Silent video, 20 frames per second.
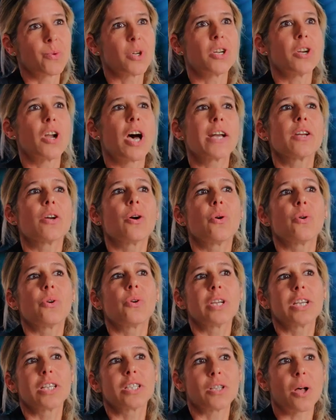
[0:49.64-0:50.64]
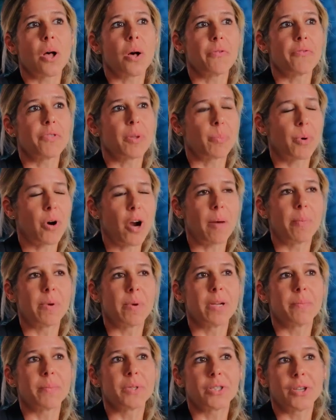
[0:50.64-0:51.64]
would not only solve the
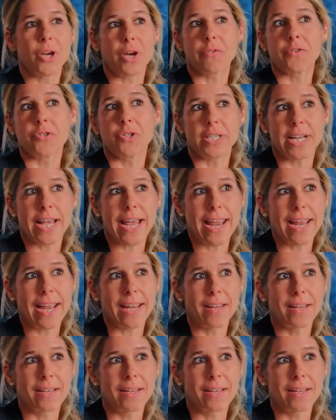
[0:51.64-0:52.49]
problems of today,